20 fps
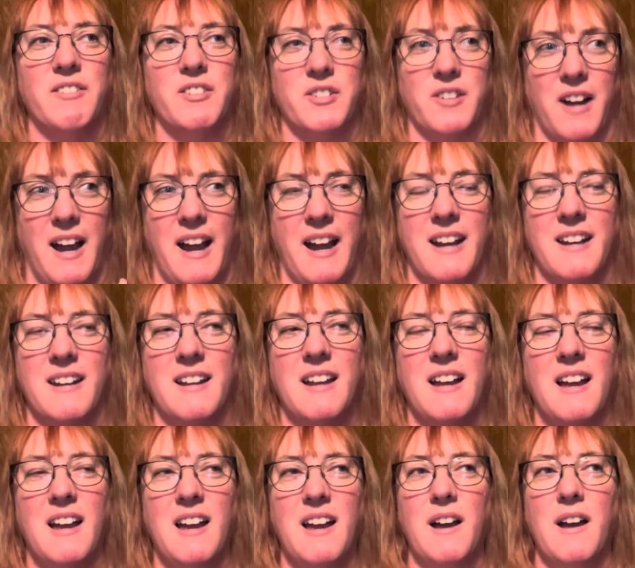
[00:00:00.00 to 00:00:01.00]
tried
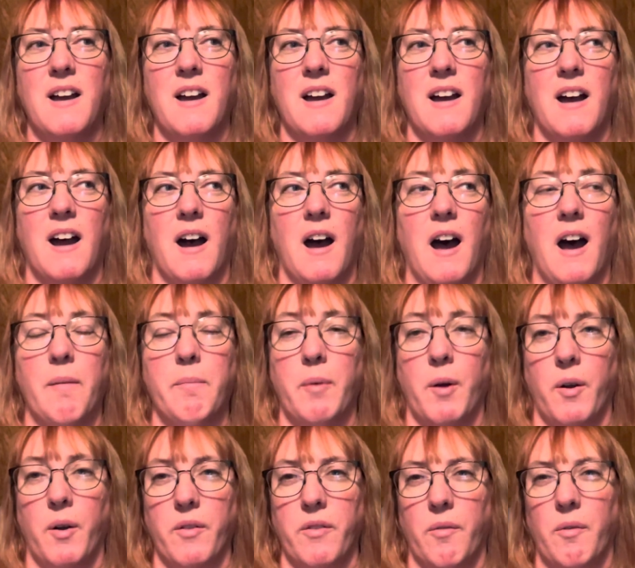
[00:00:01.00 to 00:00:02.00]
uh,
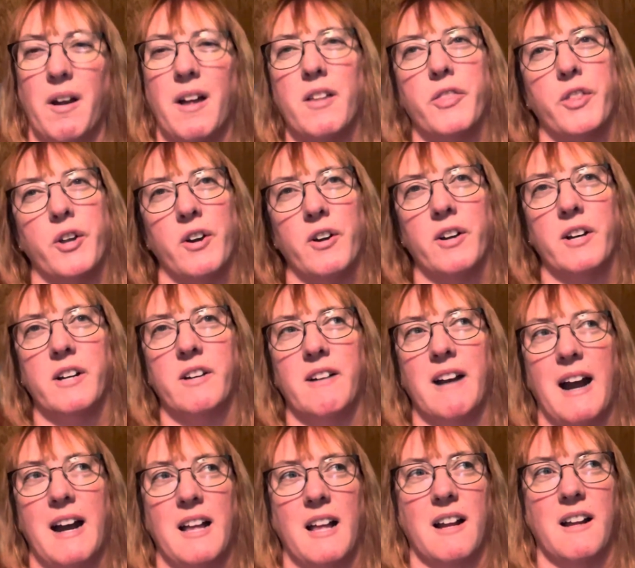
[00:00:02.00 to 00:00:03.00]
both, well, Throne
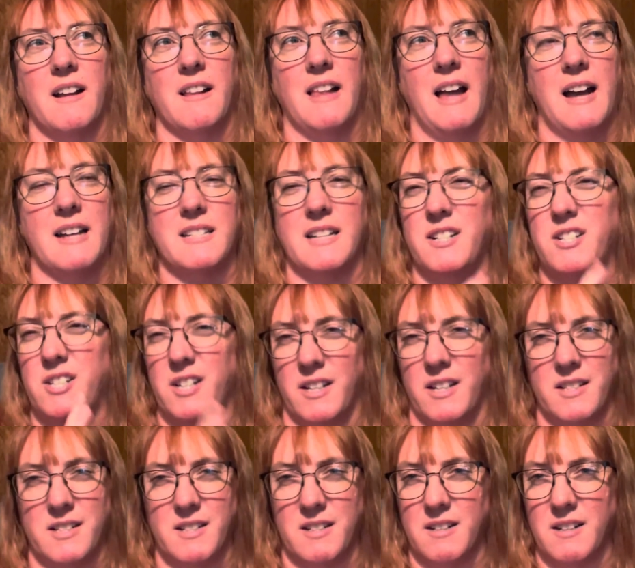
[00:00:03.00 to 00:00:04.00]
of Glass, I
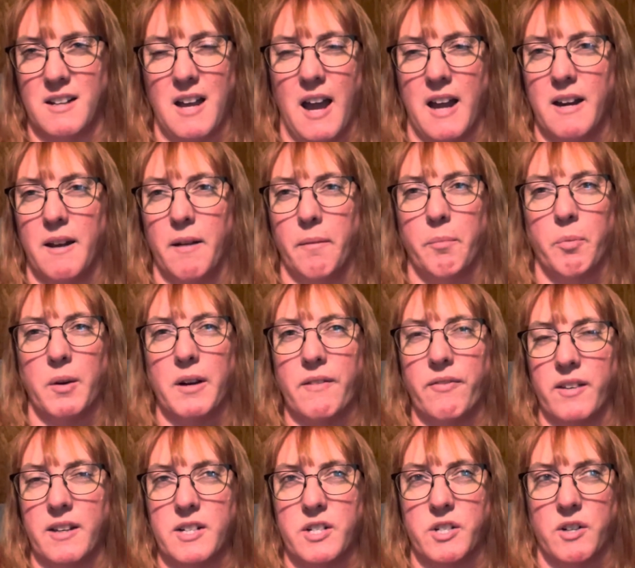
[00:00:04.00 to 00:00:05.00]
just kind of
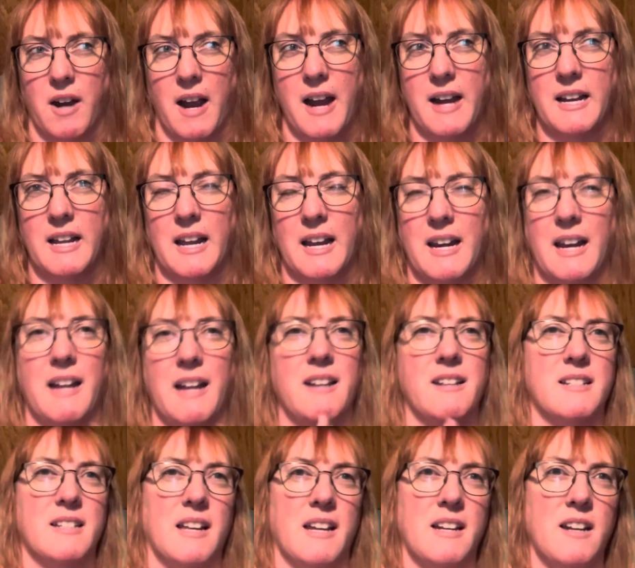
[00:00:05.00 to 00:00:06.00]
briefly tried it and I
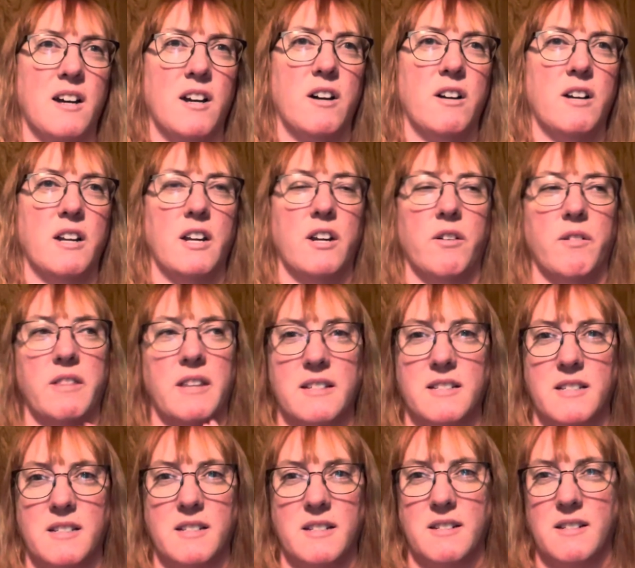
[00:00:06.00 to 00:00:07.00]
was like, no, you know
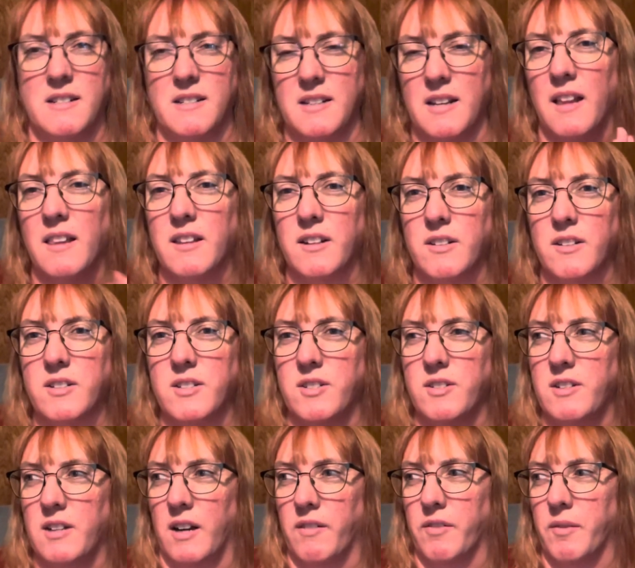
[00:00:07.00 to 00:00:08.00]
that's a little too
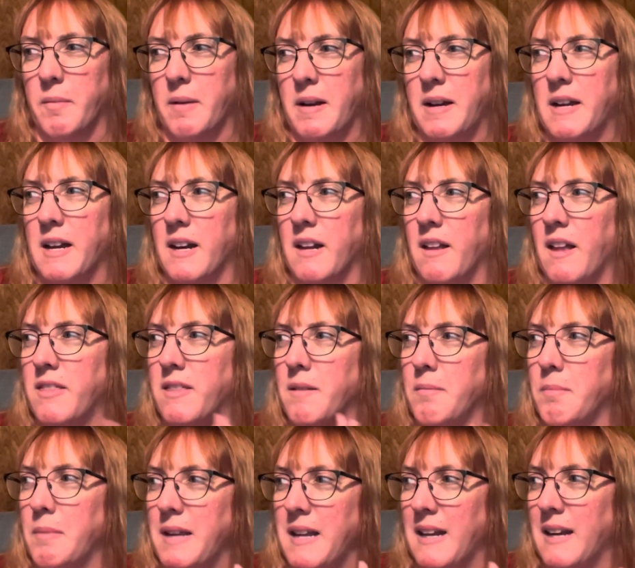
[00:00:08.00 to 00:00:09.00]
young for me kind of at the
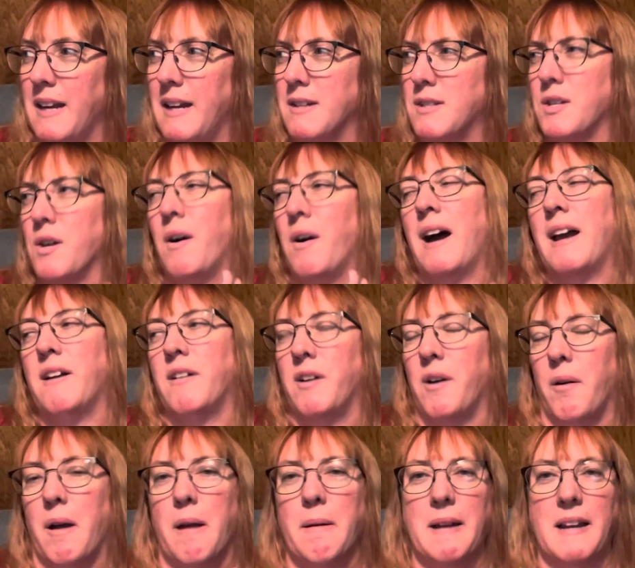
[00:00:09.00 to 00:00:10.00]
beginning. So I don't know.
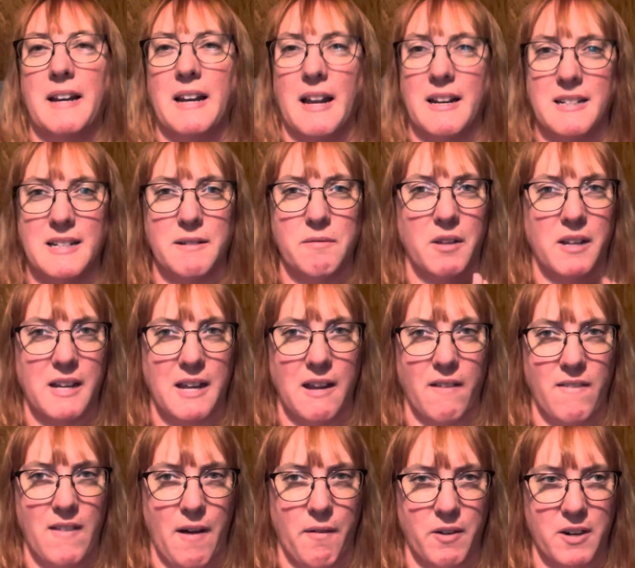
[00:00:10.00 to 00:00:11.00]
I mean, I didn't really give
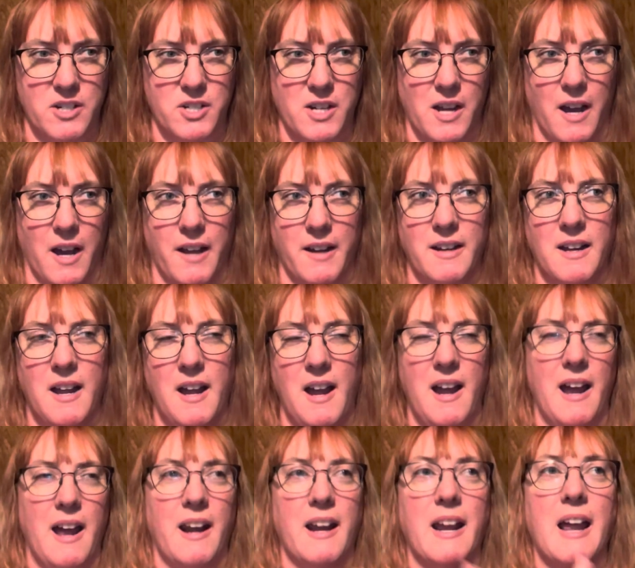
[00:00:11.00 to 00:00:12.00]
that one a shot.
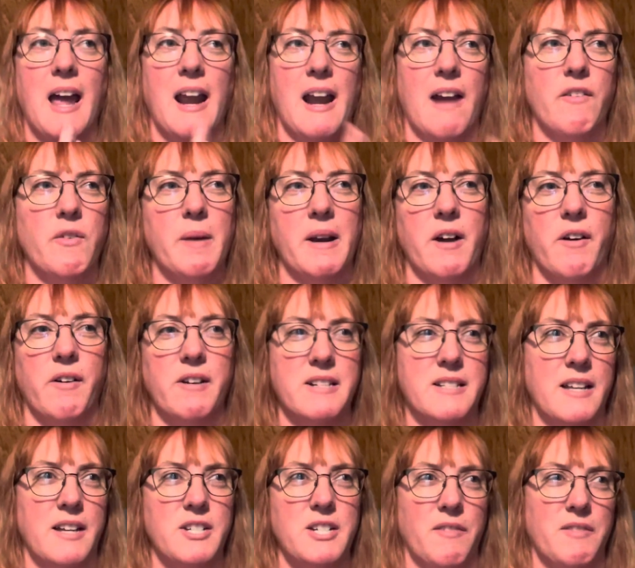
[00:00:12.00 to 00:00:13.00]
And again, everybody always
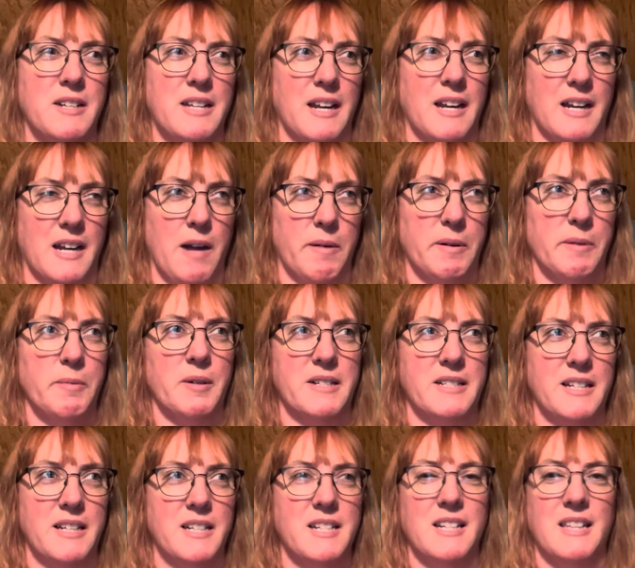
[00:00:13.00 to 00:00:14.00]
says you have to get a couple books
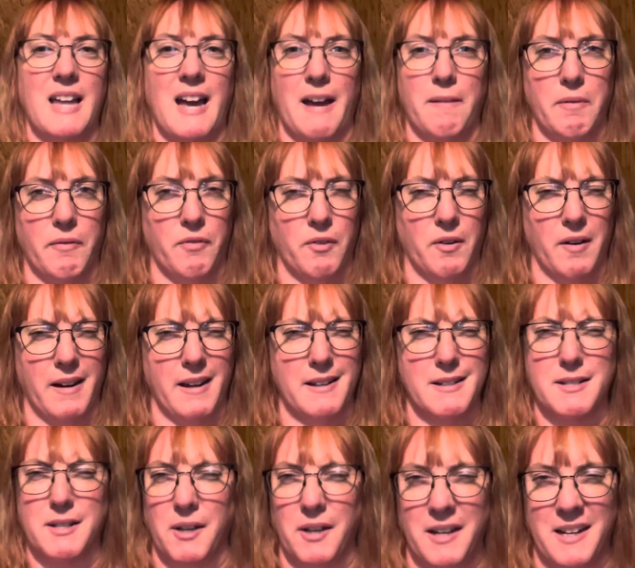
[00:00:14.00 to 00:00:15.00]
into that before it
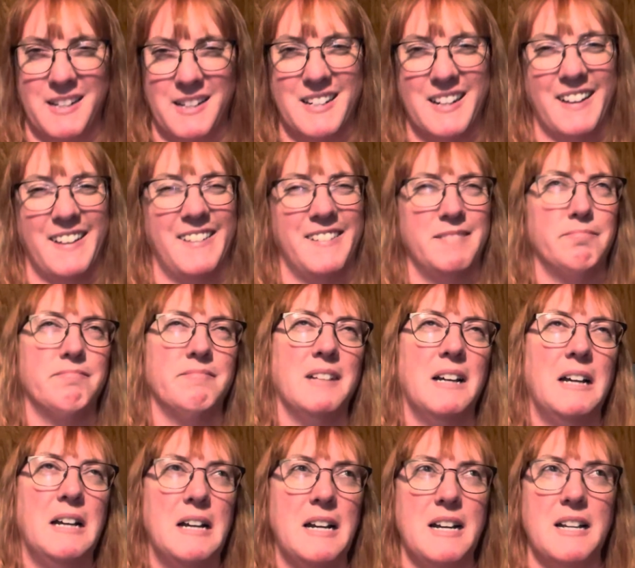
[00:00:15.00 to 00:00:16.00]
gets good.
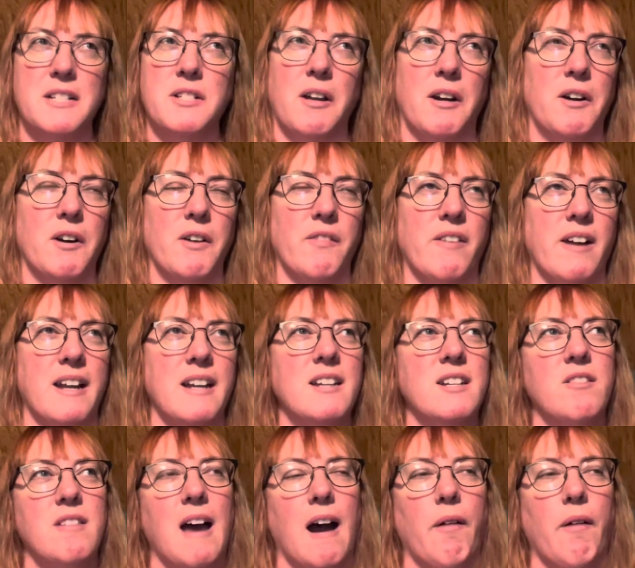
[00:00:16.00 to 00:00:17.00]
so I don't know if I can
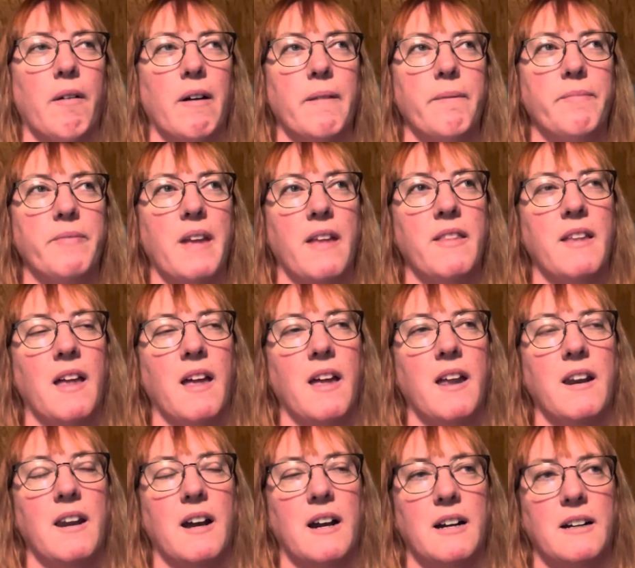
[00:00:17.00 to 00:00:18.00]
do that one. And
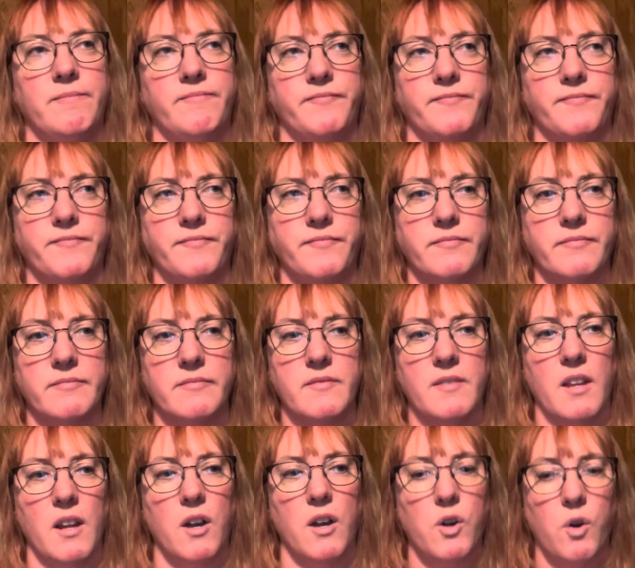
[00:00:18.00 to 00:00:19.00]
then um,
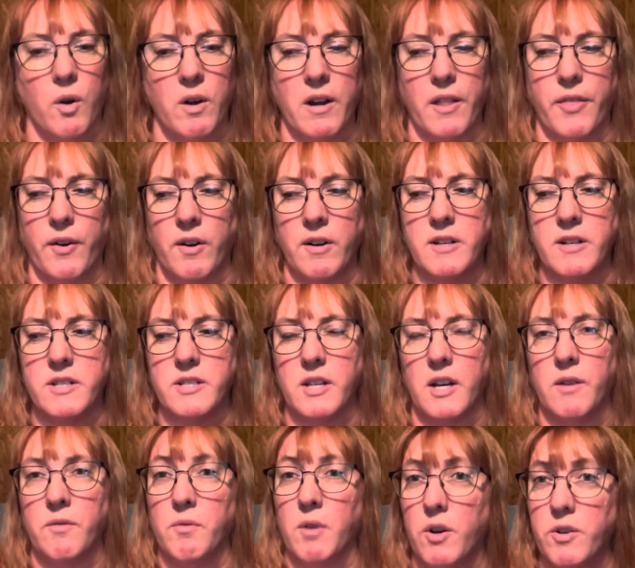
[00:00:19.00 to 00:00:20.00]
A Court of Thorns
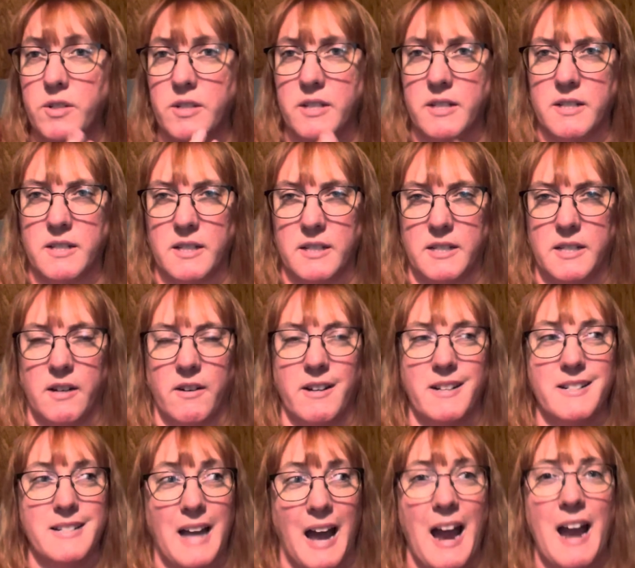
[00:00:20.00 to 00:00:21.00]
and Roses
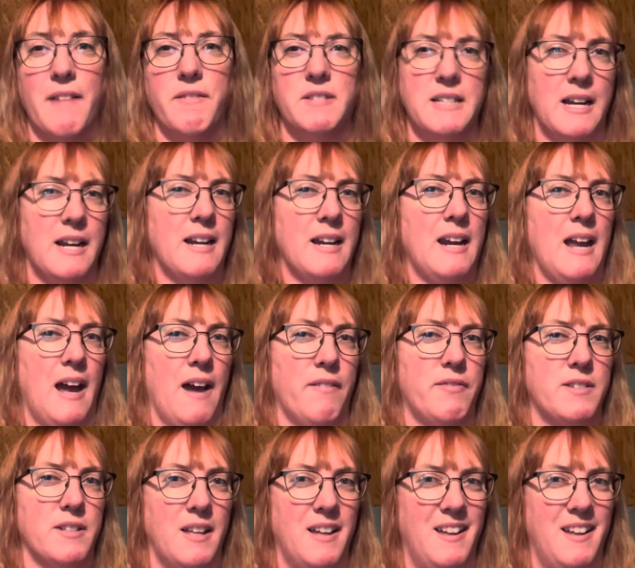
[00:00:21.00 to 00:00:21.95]
series. I have DNF'd